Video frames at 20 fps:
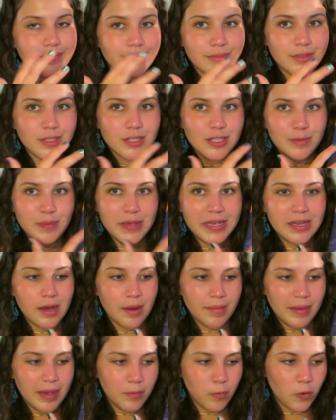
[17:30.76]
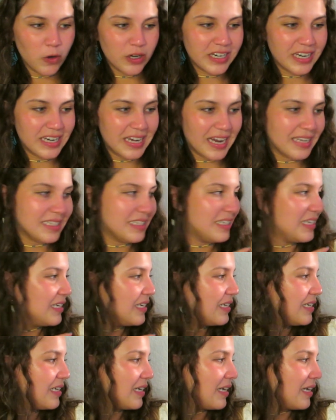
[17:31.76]
just becoming more
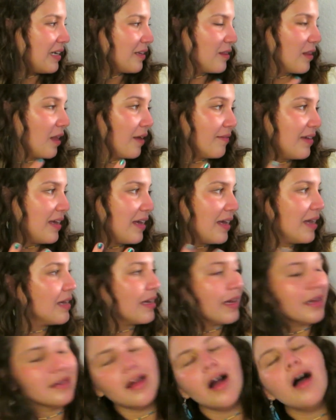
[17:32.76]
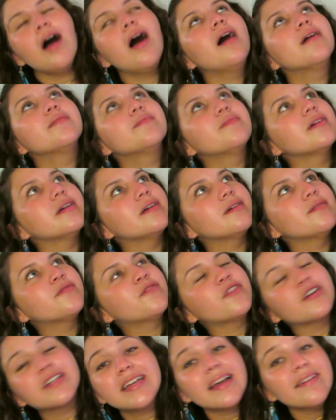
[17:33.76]
connected and loving and
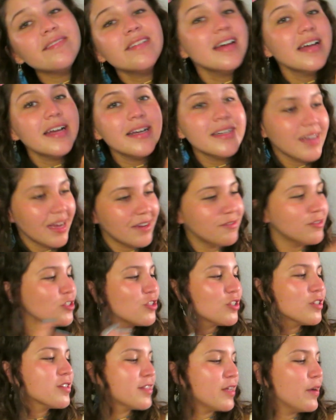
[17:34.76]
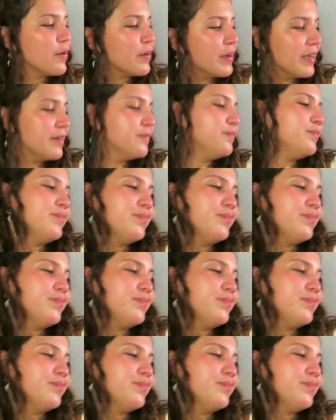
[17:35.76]
forgiving. It was just so good.